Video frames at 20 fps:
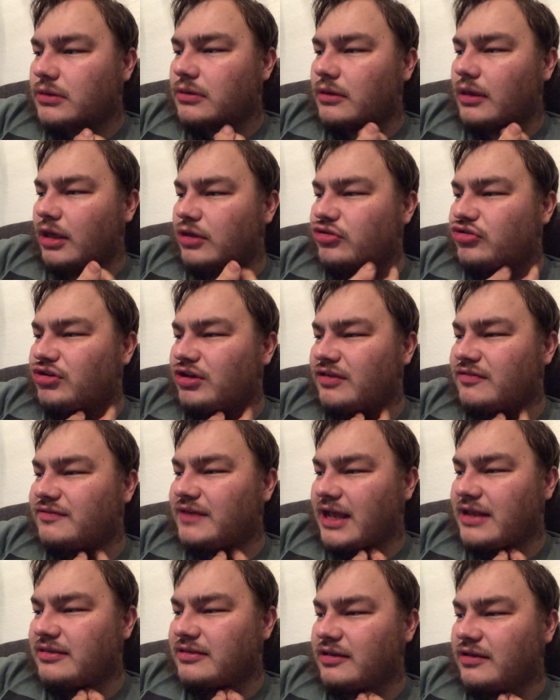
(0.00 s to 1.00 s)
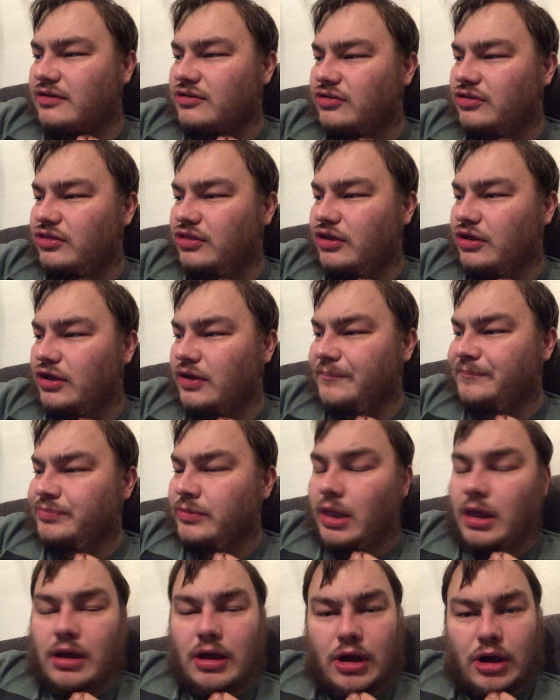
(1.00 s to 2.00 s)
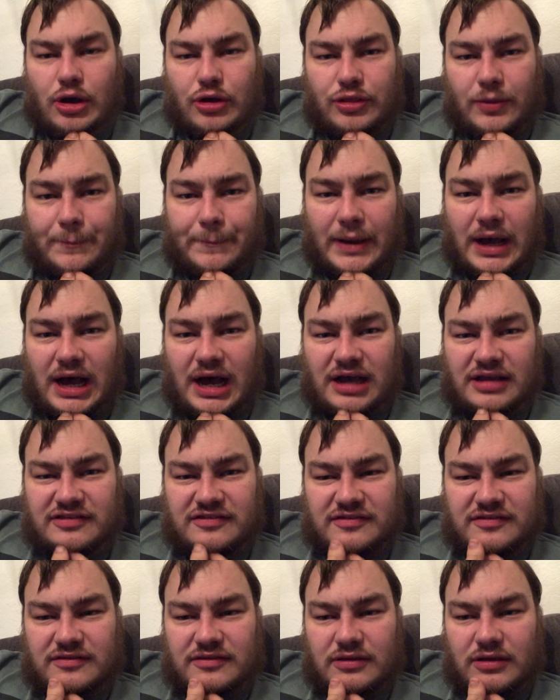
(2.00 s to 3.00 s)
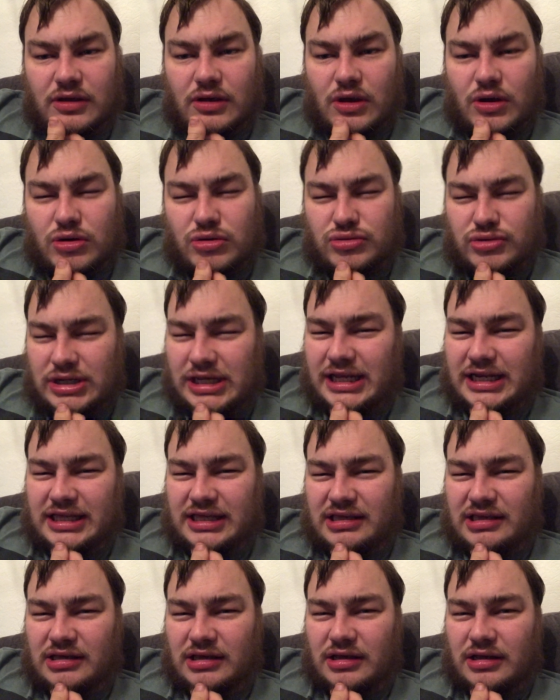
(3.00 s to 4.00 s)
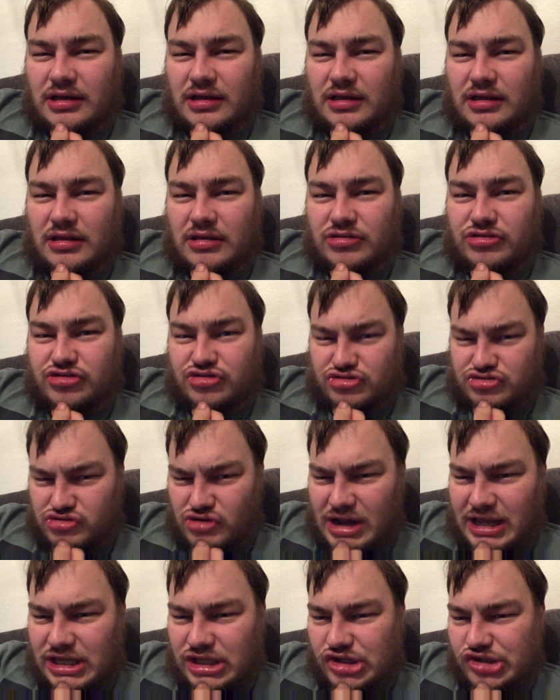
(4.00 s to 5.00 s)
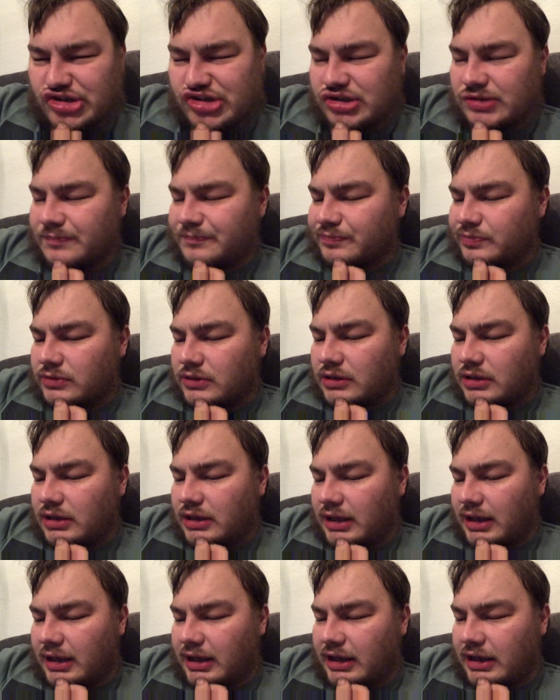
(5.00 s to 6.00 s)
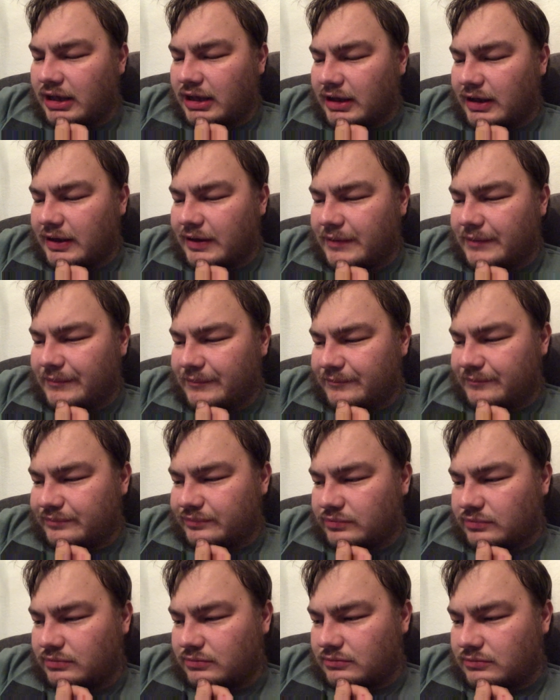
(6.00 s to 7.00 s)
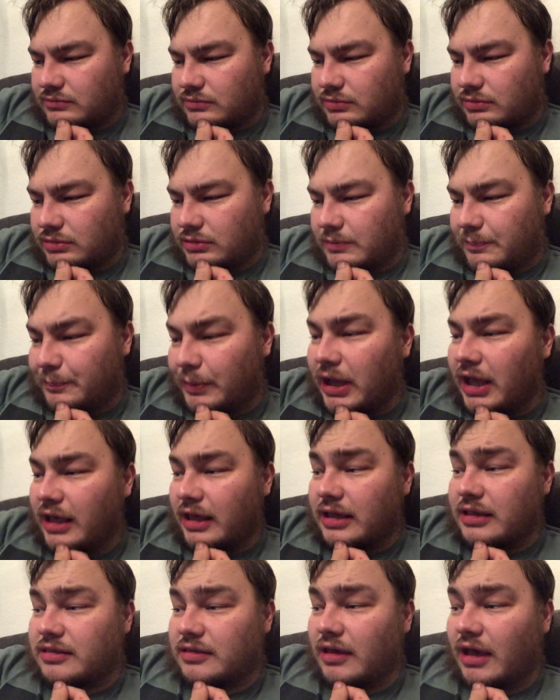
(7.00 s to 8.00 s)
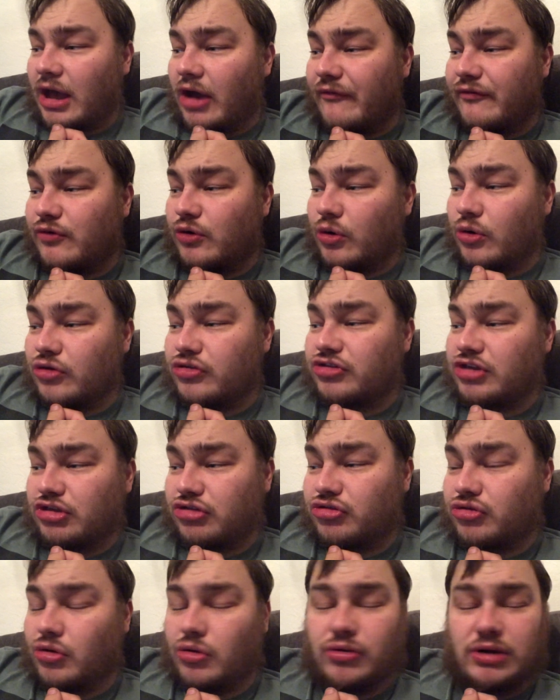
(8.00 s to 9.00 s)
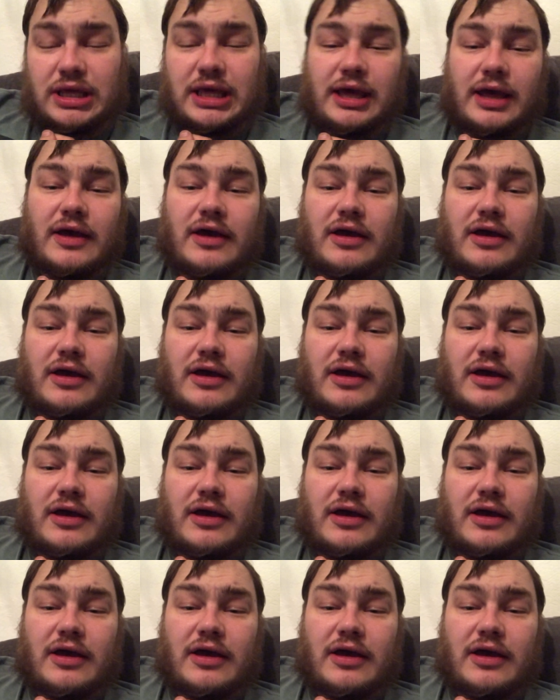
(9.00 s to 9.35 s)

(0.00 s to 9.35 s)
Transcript: and she is sent into the past. Really strange. But of course, this story